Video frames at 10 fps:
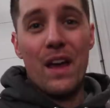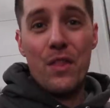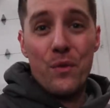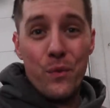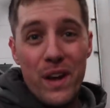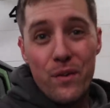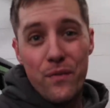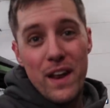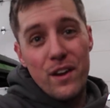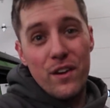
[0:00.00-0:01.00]
Uh, the rear
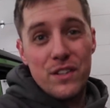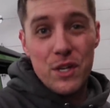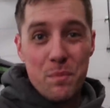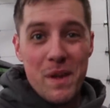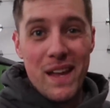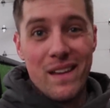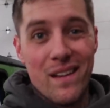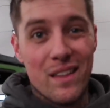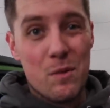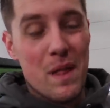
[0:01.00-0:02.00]
fender took me
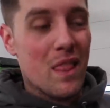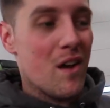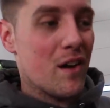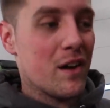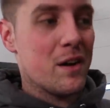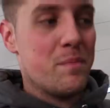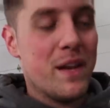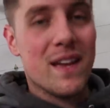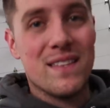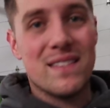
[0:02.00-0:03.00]
a little bit longer
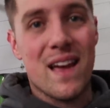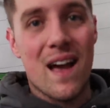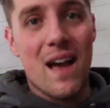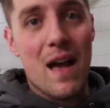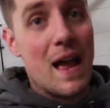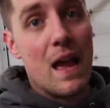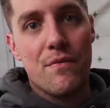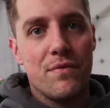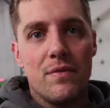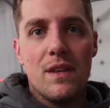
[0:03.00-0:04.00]
because uh, I
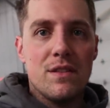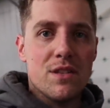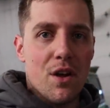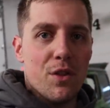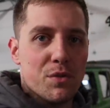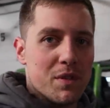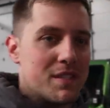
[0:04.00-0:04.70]
haven't installed those